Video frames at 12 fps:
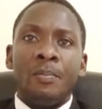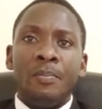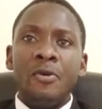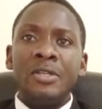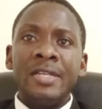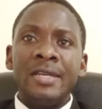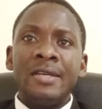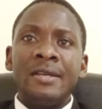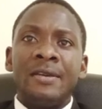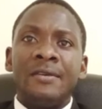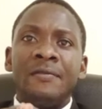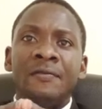
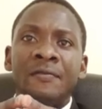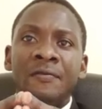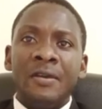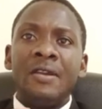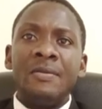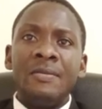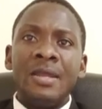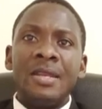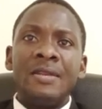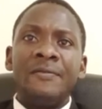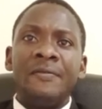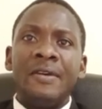putting very
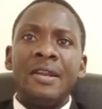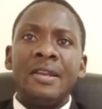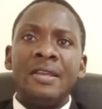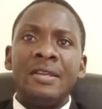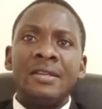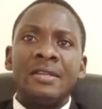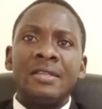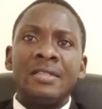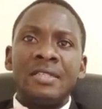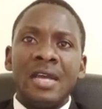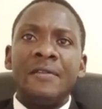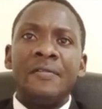many, very
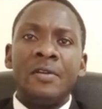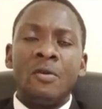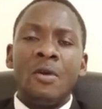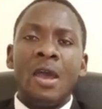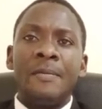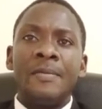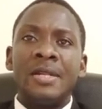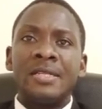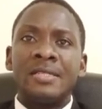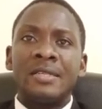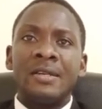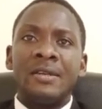tough
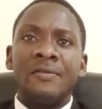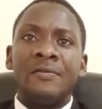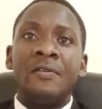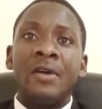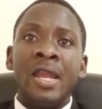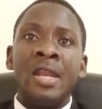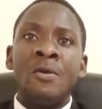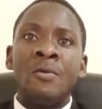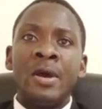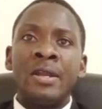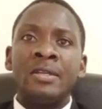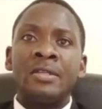requirements for
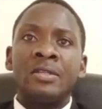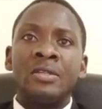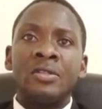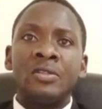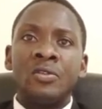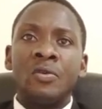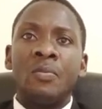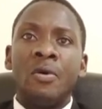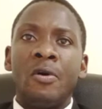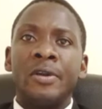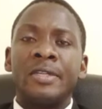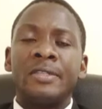anyone to
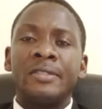board.